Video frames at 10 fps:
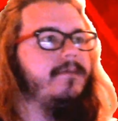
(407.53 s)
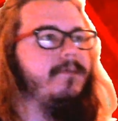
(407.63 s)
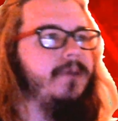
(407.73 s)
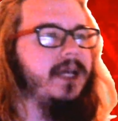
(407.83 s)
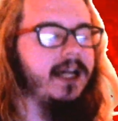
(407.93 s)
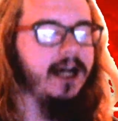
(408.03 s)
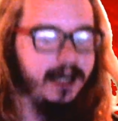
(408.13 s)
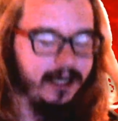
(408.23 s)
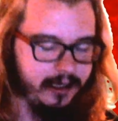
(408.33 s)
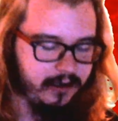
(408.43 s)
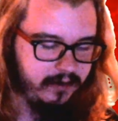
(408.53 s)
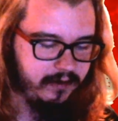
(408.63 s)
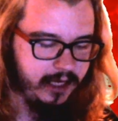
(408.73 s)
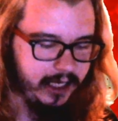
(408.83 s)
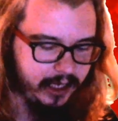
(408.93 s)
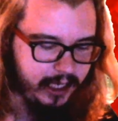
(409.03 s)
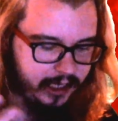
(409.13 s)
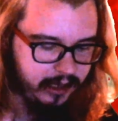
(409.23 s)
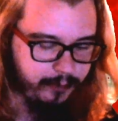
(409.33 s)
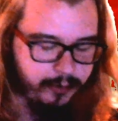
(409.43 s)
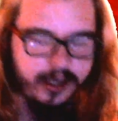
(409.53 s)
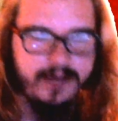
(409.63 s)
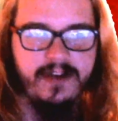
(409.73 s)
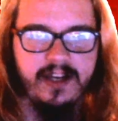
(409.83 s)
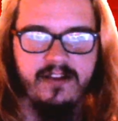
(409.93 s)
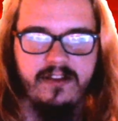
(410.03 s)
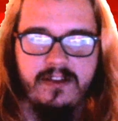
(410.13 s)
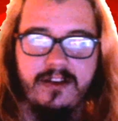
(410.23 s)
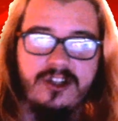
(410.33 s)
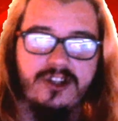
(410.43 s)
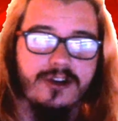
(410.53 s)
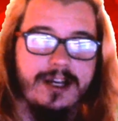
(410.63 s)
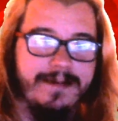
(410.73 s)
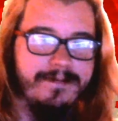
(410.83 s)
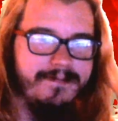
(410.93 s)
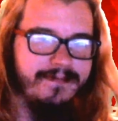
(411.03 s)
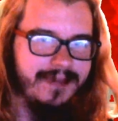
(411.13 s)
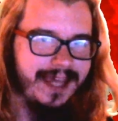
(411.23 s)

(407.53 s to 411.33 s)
because in the previous stream,